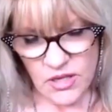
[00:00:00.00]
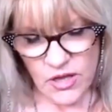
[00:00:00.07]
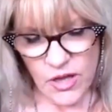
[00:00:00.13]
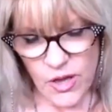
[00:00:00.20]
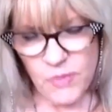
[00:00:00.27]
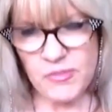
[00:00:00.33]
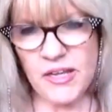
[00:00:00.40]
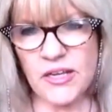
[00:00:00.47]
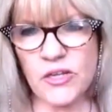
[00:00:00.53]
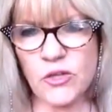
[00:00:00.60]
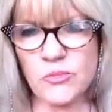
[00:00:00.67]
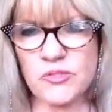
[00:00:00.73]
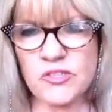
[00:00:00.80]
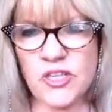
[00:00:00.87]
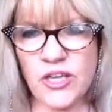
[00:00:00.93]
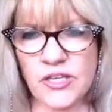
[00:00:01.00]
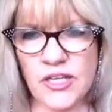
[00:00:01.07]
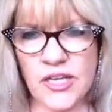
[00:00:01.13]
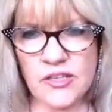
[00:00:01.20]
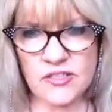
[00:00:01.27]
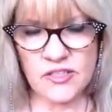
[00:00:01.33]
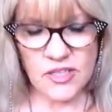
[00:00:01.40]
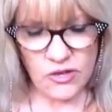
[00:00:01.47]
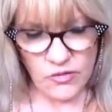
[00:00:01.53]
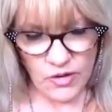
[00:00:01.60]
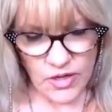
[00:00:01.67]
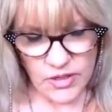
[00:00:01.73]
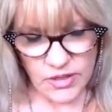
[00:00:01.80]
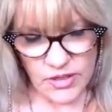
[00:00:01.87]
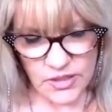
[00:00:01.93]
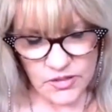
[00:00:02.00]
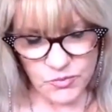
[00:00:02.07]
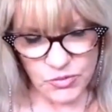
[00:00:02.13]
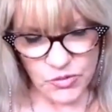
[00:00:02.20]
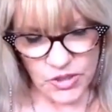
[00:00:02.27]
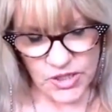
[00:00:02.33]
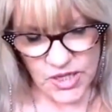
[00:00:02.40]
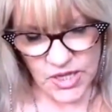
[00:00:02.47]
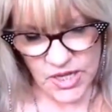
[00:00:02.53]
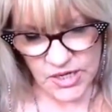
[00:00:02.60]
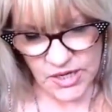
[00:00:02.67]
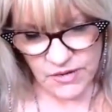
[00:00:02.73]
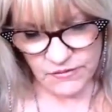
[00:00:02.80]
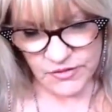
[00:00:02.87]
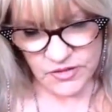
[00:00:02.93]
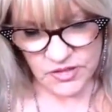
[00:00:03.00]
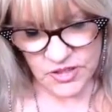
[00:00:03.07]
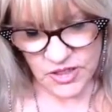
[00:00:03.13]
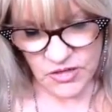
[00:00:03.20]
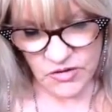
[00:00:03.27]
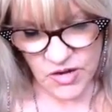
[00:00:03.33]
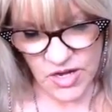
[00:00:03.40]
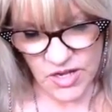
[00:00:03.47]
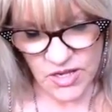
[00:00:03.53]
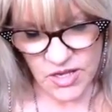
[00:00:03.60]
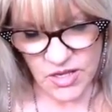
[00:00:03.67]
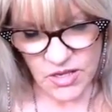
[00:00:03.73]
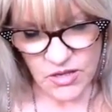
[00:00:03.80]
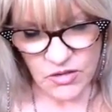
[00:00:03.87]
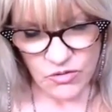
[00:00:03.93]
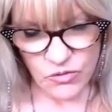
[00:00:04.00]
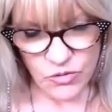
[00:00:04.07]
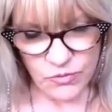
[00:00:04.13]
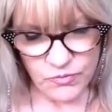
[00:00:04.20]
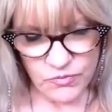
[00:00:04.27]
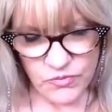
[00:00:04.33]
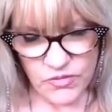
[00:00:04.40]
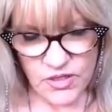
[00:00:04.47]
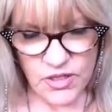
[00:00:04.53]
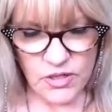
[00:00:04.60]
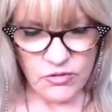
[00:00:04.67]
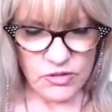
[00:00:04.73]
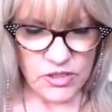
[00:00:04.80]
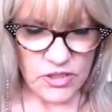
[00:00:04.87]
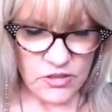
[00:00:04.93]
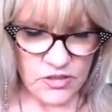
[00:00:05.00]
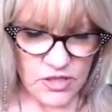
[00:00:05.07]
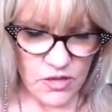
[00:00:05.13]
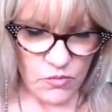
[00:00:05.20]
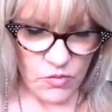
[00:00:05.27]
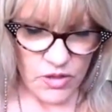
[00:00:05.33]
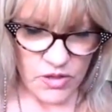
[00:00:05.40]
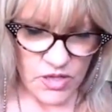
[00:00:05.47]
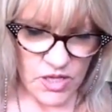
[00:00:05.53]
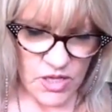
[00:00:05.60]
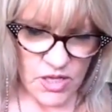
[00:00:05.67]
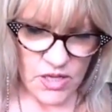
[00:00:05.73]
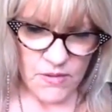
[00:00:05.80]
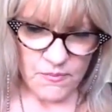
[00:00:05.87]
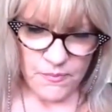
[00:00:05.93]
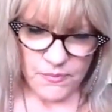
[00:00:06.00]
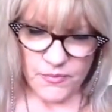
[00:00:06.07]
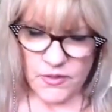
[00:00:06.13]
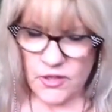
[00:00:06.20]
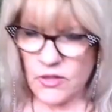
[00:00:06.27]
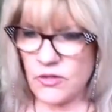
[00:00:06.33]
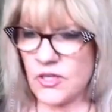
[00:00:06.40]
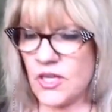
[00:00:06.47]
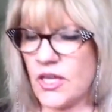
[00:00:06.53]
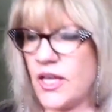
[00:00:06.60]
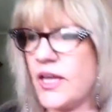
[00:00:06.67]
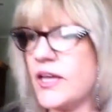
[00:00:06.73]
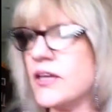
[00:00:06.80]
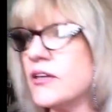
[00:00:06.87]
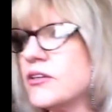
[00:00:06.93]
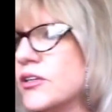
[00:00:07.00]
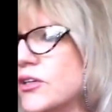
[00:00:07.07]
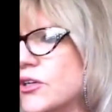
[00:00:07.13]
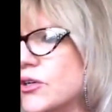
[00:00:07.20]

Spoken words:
I hope that helps. Okay, Sarah, let's pull a card out for Sarah. Oh, there it is, that one there. Okay.